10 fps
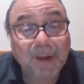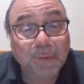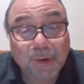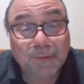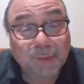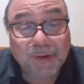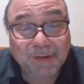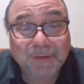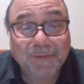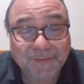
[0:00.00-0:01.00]
my World War
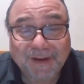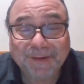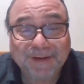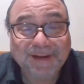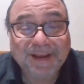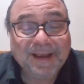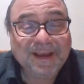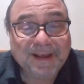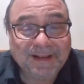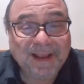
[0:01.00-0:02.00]
II veteran
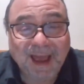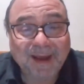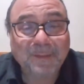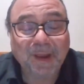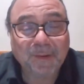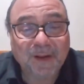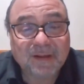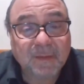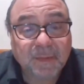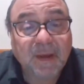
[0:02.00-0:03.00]
dad, may he
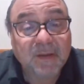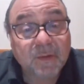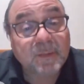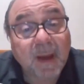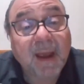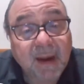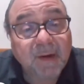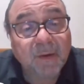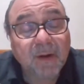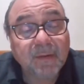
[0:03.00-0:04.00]
rest in peace, was my
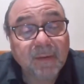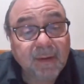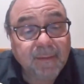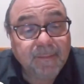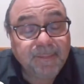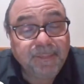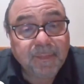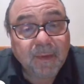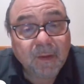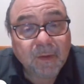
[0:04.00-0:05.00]
hero.
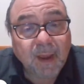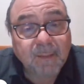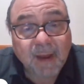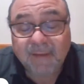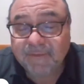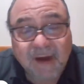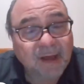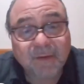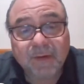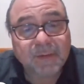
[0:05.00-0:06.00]
Okay, my
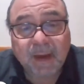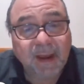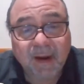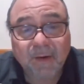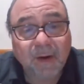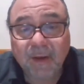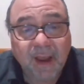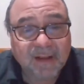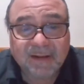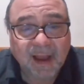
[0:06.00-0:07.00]
father was my hero,
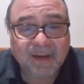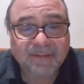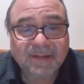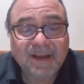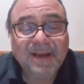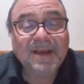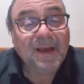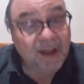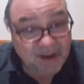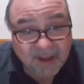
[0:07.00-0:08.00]
hands down.
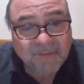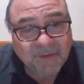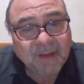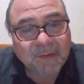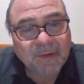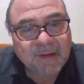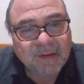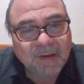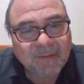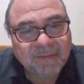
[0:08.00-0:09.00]
And his father was
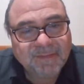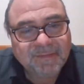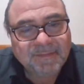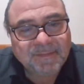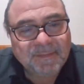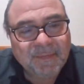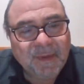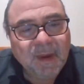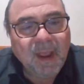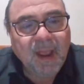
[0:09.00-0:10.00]
too.
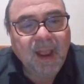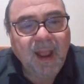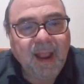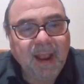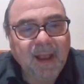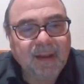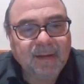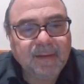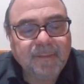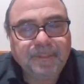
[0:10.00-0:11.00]

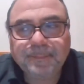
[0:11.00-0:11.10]
And